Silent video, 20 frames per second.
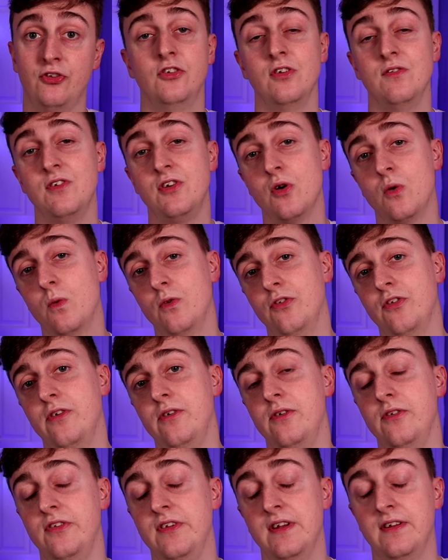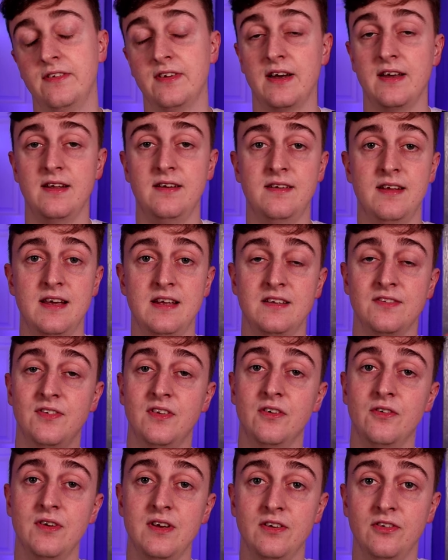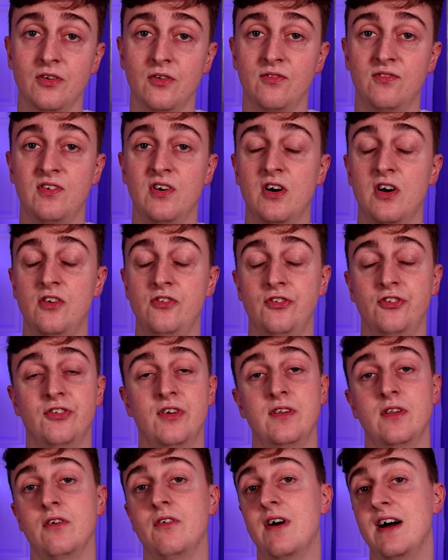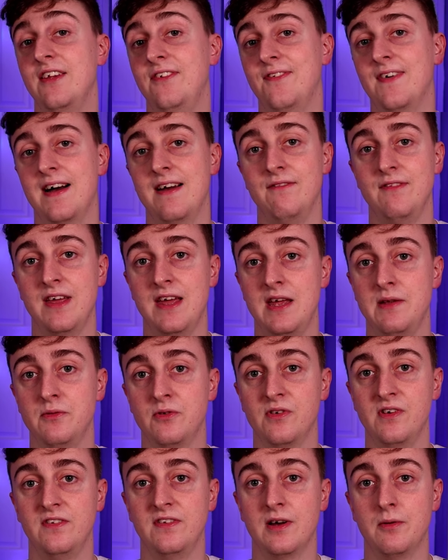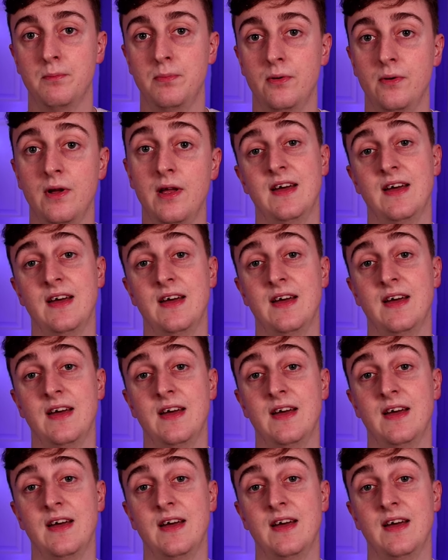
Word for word: So if you don't want to use the entire data for the league so far, just like the last five games for example,